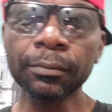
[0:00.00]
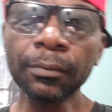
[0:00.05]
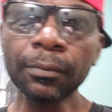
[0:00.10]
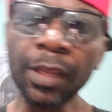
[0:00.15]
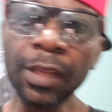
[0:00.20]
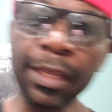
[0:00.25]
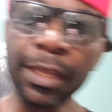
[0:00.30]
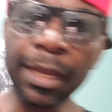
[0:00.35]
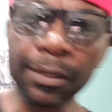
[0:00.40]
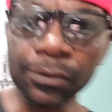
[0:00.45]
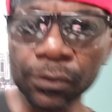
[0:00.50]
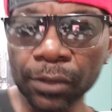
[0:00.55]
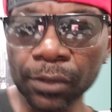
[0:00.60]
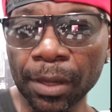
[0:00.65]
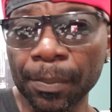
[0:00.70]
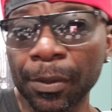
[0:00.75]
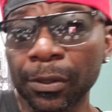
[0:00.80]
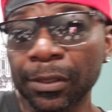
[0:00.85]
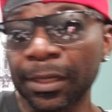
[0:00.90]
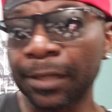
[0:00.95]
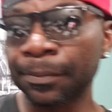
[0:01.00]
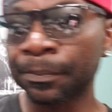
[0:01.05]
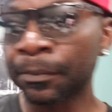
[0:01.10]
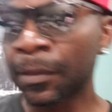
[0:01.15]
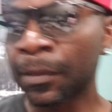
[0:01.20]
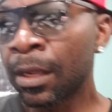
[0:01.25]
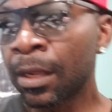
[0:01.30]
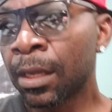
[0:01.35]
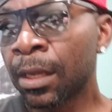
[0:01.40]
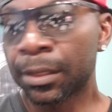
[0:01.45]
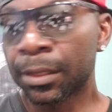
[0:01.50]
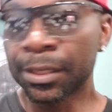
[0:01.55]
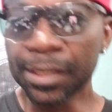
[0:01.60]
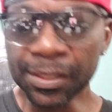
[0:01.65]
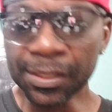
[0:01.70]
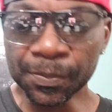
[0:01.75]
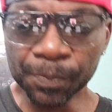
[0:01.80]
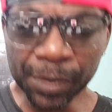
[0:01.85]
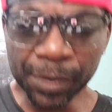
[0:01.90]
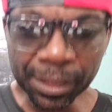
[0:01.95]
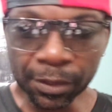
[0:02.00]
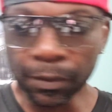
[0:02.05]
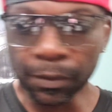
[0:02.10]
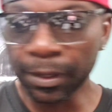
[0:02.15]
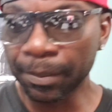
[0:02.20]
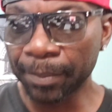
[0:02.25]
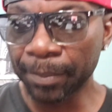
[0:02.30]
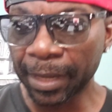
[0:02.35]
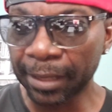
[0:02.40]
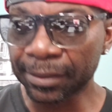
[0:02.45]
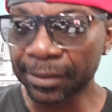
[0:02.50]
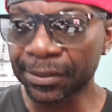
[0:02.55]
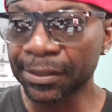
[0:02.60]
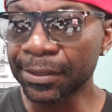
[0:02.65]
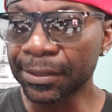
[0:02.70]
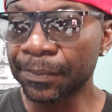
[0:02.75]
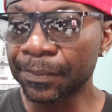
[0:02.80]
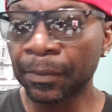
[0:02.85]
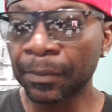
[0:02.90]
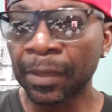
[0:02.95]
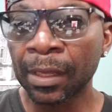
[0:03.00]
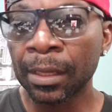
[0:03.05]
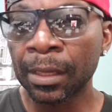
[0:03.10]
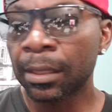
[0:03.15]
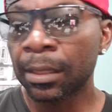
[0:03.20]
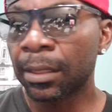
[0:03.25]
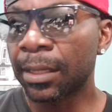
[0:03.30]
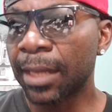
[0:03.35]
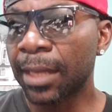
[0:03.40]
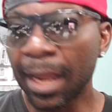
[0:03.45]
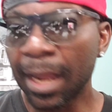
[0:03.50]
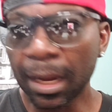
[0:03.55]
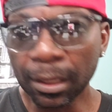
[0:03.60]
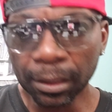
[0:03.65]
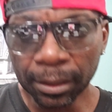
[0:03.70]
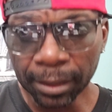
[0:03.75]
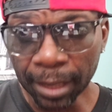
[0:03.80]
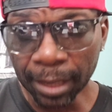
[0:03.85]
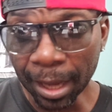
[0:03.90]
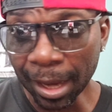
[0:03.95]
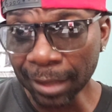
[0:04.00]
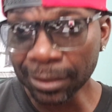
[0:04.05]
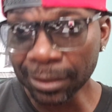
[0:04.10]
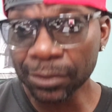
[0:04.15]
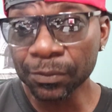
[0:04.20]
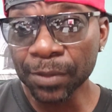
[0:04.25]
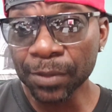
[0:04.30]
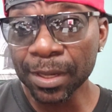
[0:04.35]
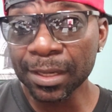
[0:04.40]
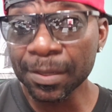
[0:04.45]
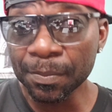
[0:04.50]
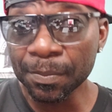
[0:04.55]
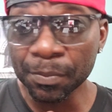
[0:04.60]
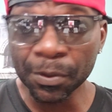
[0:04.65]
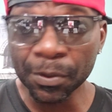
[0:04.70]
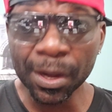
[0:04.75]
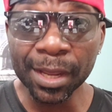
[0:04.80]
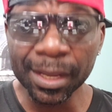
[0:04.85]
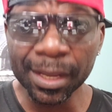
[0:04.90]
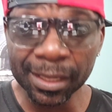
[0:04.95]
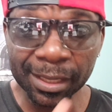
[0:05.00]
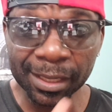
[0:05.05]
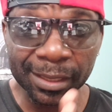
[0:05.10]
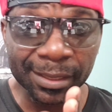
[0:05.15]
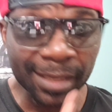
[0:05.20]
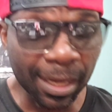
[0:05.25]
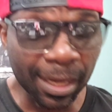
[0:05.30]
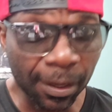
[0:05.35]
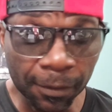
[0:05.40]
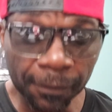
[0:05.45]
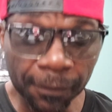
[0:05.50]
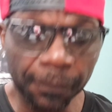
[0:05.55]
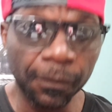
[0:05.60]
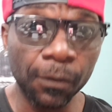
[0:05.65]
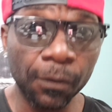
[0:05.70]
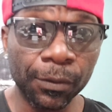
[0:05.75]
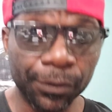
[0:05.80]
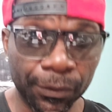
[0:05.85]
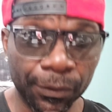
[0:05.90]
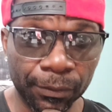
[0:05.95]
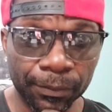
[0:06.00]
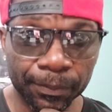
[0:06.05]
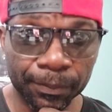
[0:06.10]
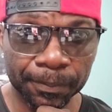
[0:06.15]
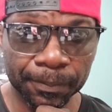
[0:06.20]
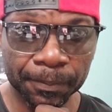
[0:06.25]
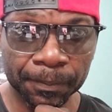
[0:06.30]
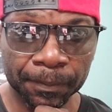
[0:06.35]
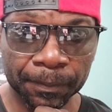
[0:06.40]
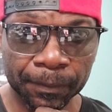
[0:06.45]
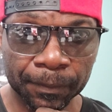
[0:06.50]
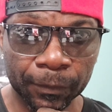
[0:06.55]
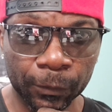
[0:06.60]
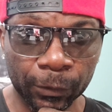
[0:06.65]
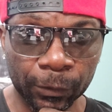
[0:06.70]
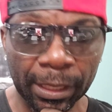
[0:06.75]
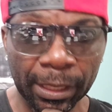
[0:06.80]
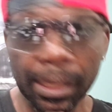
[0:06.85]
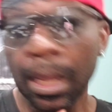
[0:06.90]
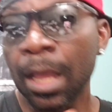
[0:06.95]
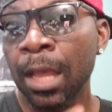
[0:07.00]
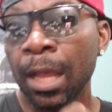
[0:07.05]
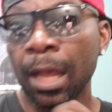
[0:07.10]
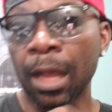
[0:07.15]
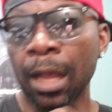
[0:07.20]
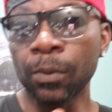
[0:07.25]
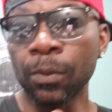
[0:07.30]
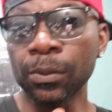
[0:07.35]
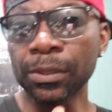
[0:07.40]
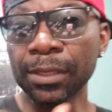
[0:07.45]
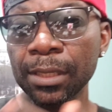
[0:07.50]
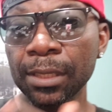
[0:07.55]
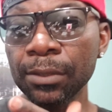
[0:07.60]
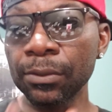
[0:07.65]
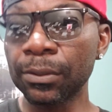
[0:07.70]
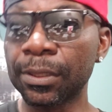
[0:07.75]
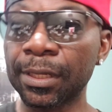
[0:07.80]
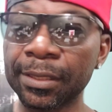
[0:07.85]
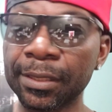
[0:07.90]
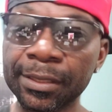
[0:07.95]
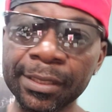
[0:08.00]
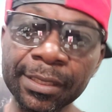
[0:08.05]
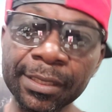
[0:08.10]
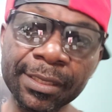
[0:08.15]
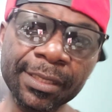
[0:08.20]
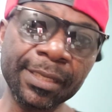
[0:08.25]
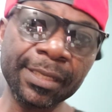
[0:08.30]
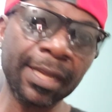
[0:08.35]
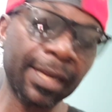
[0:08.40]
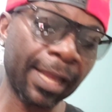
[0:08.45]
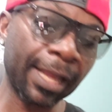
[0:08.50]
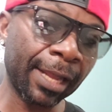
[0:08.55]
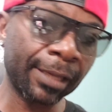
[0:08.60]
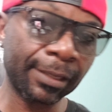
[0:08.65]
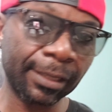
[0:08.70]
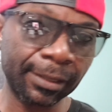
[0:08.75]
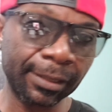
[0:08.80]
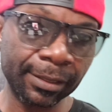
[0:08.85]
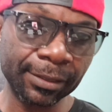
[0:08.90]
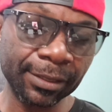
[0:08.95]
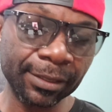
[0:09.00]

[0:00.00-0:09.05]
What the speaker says: Yeah, sorry about that. These Bitcoin maxis, they are not really breaking it down for you. Okay, I will tell you this. This is an analyst.